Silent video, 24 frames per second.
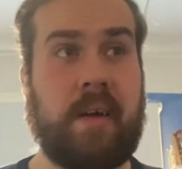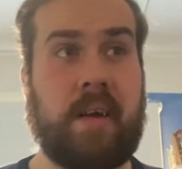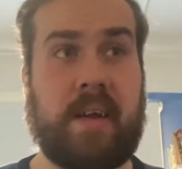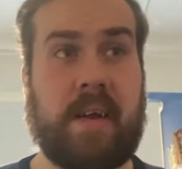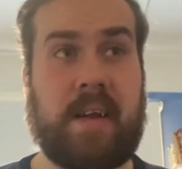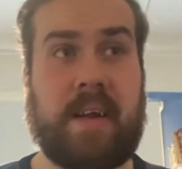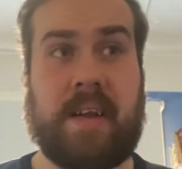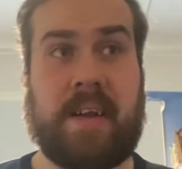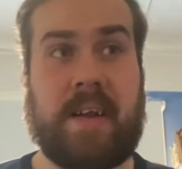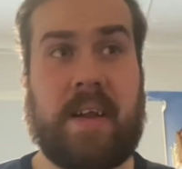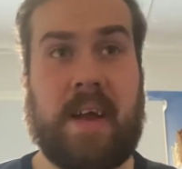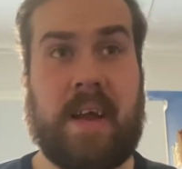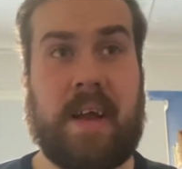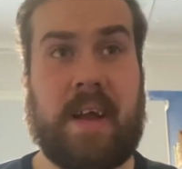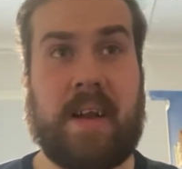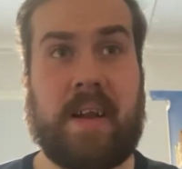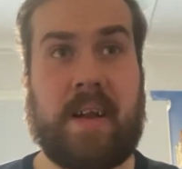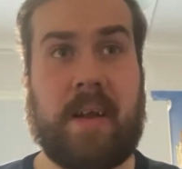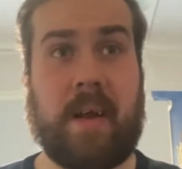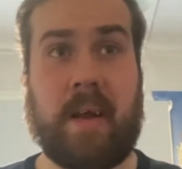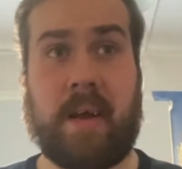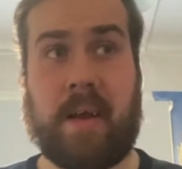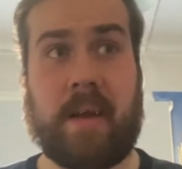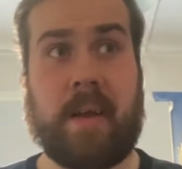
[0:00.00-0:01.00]
he
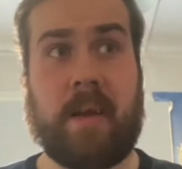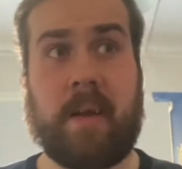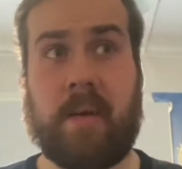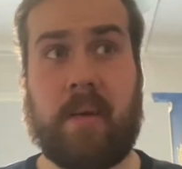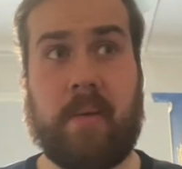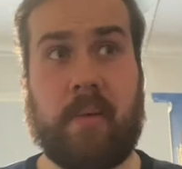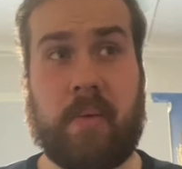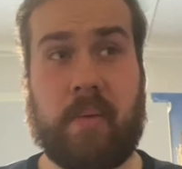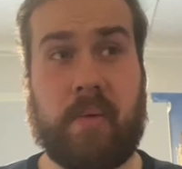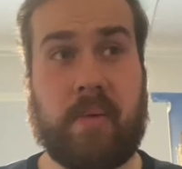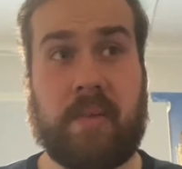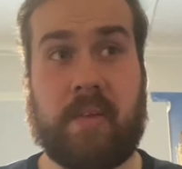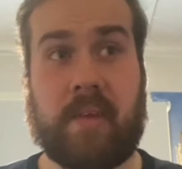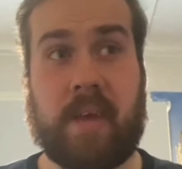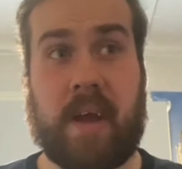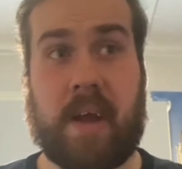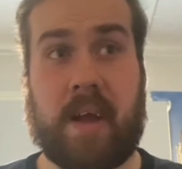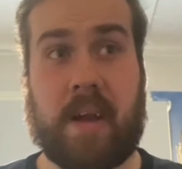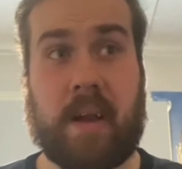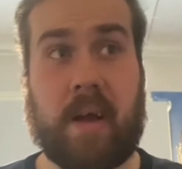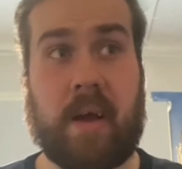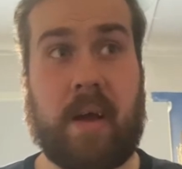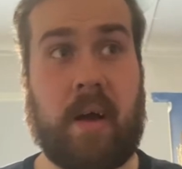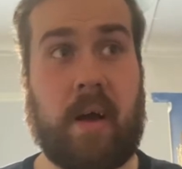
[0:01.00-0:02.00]
did. He was
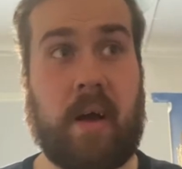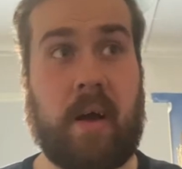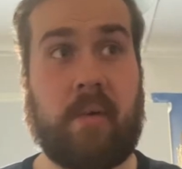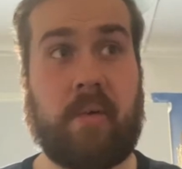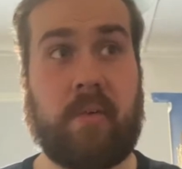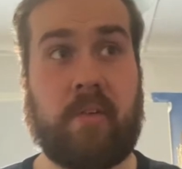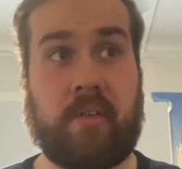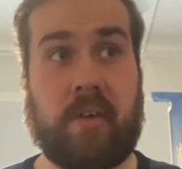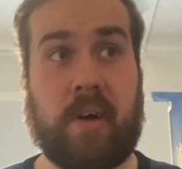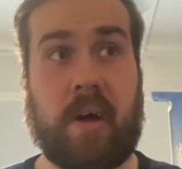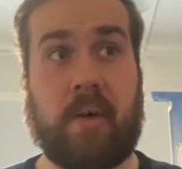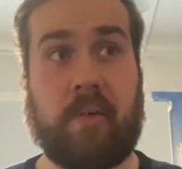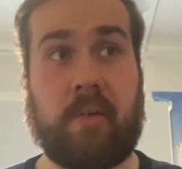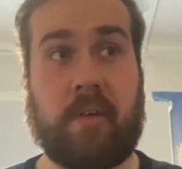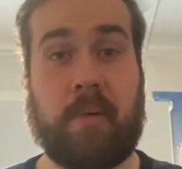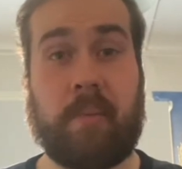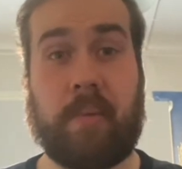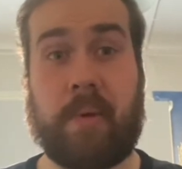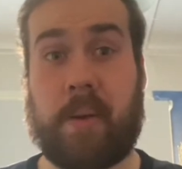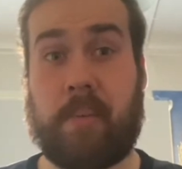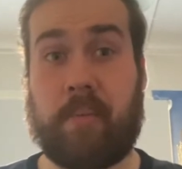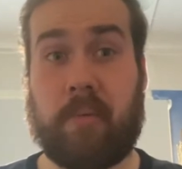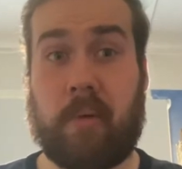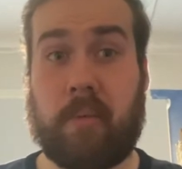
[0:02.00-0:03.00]
saying I was shouting, but
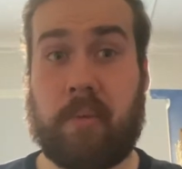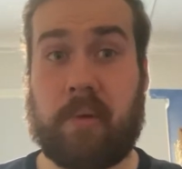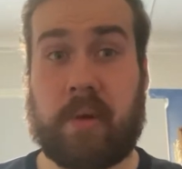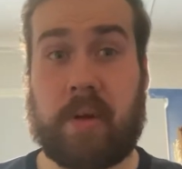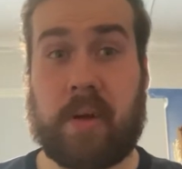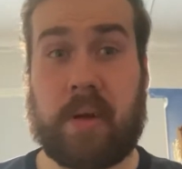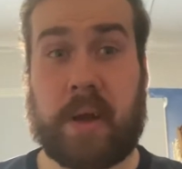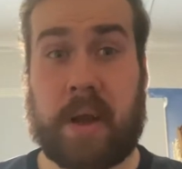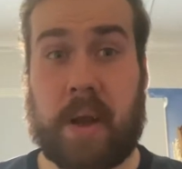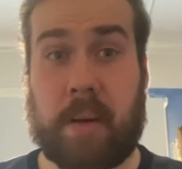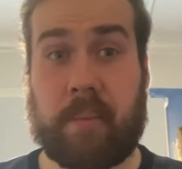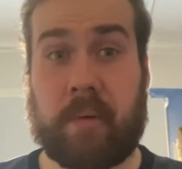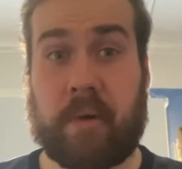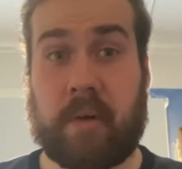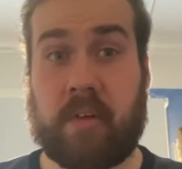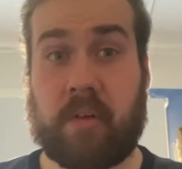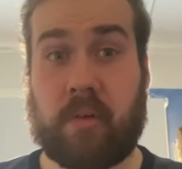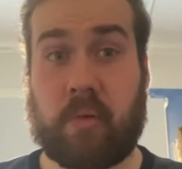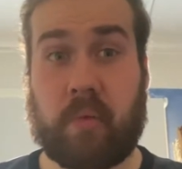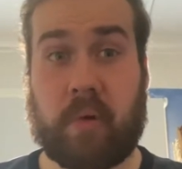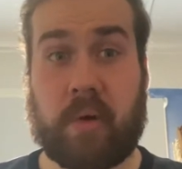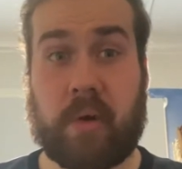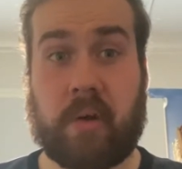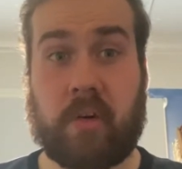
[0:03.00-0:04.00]
he probably couldn't hear me because
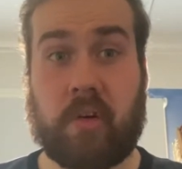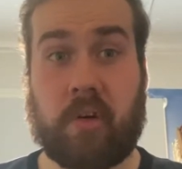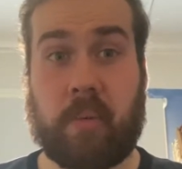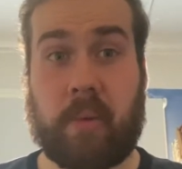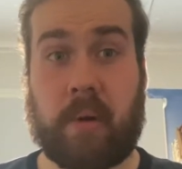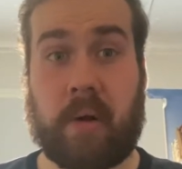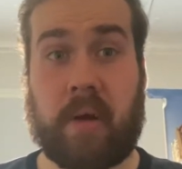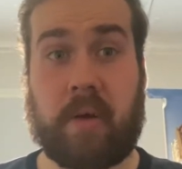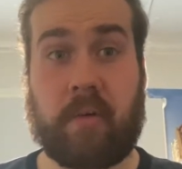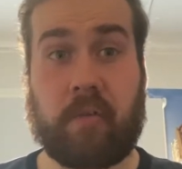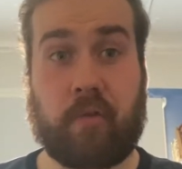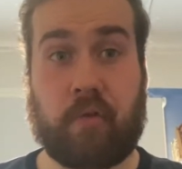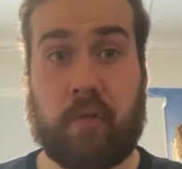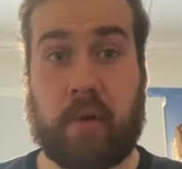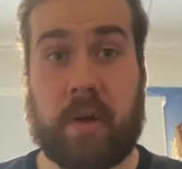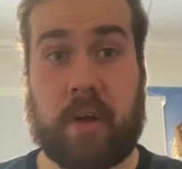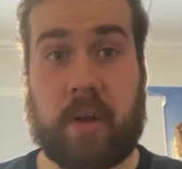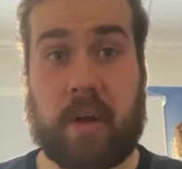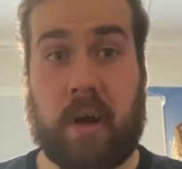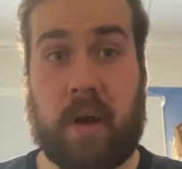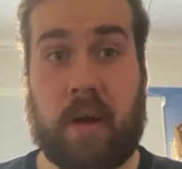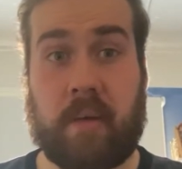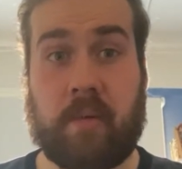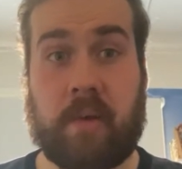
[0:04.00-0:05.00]
he's ringing the doorbell like three
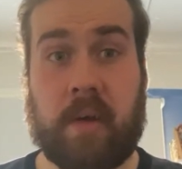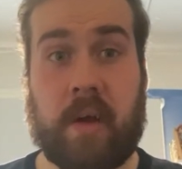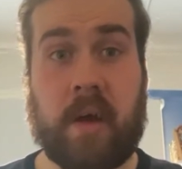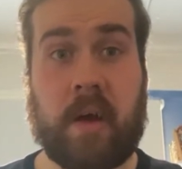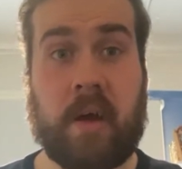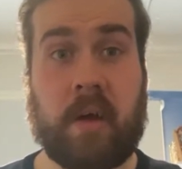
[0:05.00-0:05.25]
times.